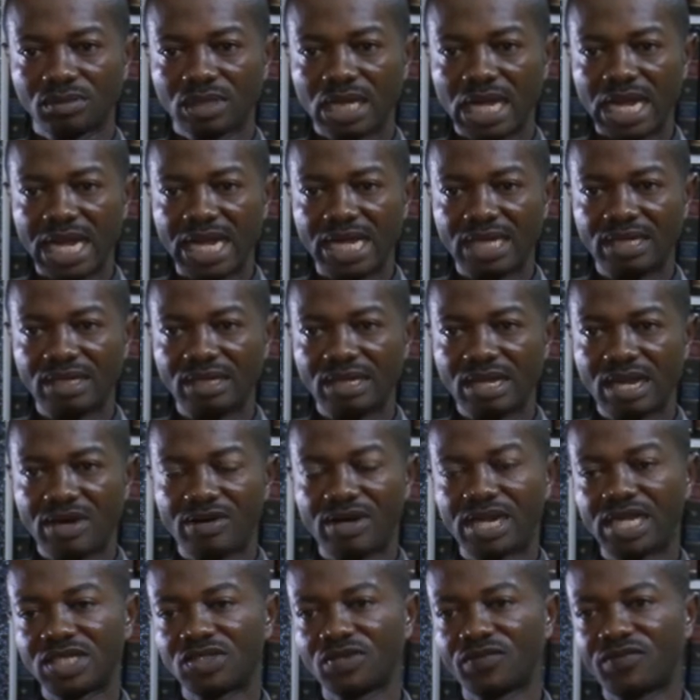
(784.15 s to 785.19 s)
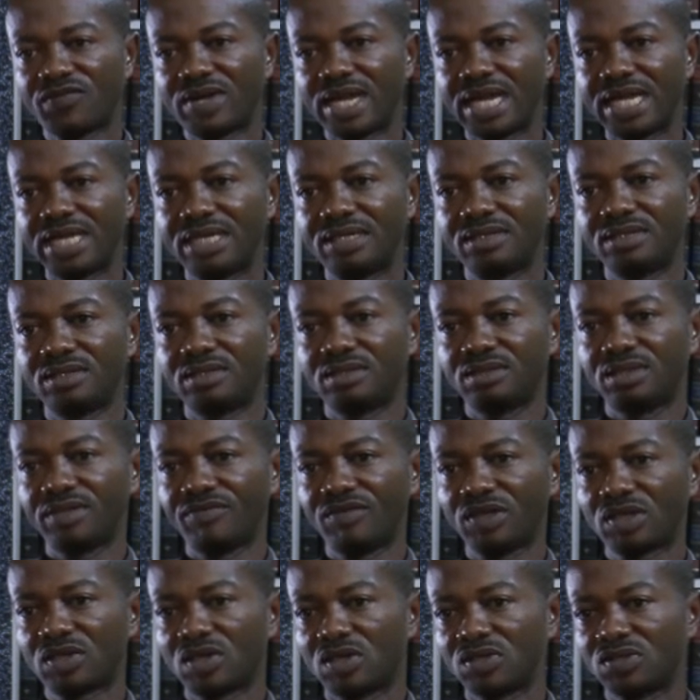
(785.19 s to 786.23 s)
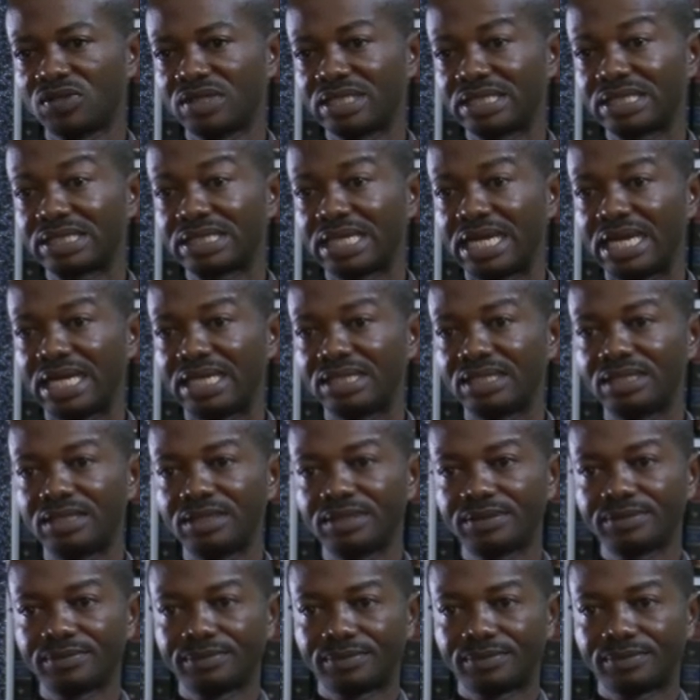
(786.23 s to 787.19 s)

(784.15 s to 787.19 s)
and areas you find difficult to understand.